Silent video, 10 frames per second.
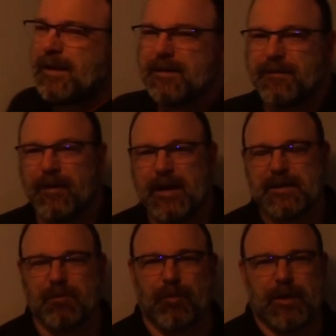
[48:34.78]
his
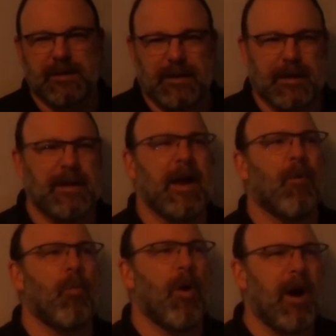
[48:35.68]
vice president. Now,
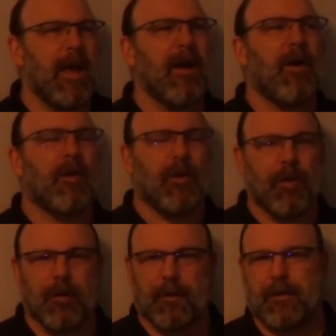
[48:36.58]
why on
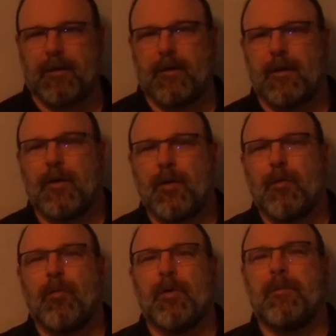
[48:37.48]
earth
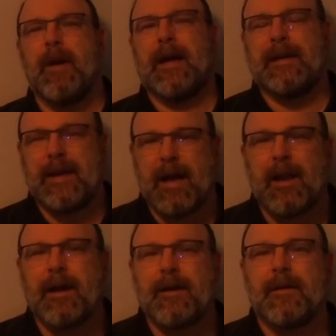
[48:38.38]
would
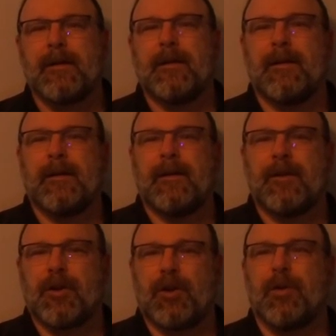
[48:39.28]
Mandela
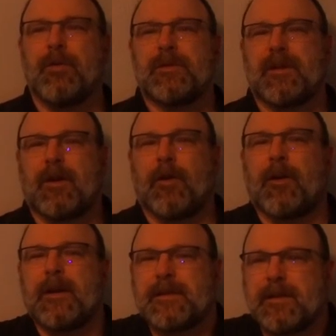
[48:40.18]
choose de
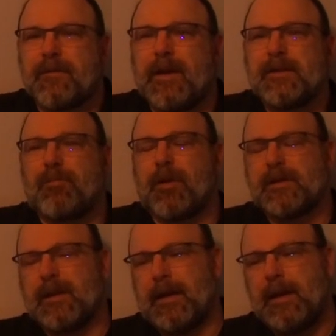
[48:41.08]
Klerk as his vice
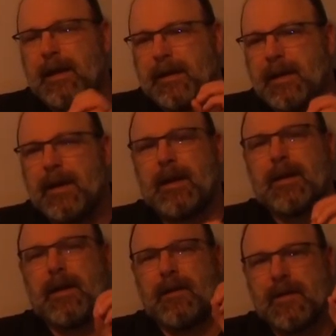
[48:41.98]
president? He did it
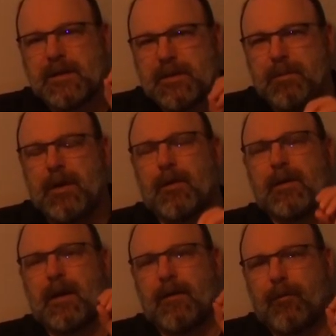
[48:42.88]
in the spirit
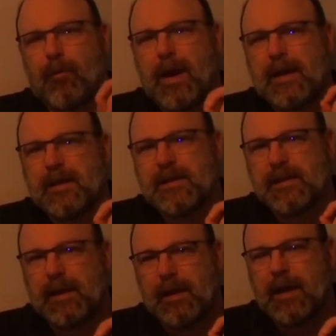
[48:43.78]
of
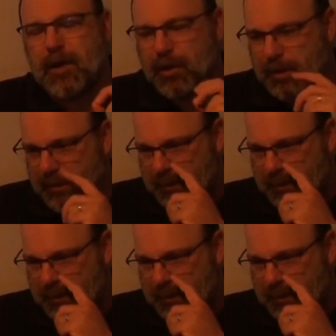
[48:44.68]
reconciliation.